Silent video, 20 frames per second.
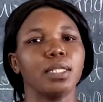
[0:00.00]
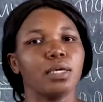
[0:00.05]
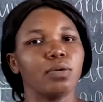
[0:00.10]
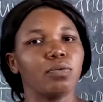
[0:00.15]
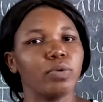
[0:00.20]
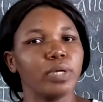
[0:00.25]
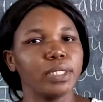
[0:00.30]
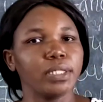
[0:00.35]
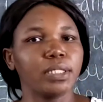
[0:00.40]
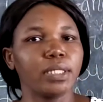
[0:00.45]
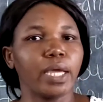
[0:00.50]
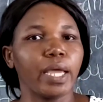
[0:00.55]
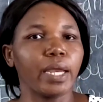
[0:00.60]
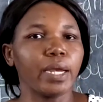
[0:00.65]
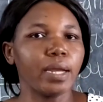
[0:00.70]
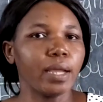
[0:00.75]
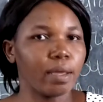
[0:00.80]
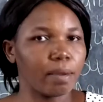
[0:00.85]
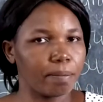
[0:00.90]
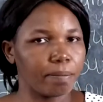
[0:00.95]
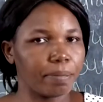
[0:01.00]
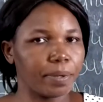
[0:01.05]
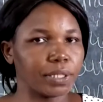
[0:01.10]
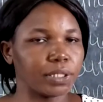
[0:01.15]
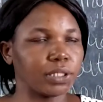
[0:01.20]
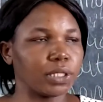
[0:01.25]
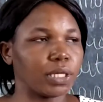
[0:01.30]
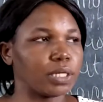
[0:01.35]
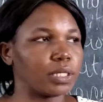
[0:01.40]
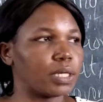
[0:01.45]
they waited
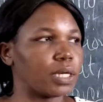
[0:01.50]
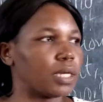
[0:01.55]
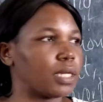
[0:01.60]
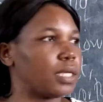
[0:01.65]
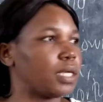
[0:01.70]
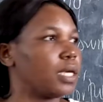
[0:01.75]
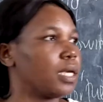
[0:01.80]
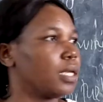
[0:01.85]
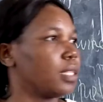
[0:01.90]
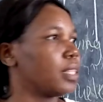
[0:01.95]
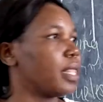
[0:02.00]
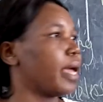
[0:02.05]
patiently.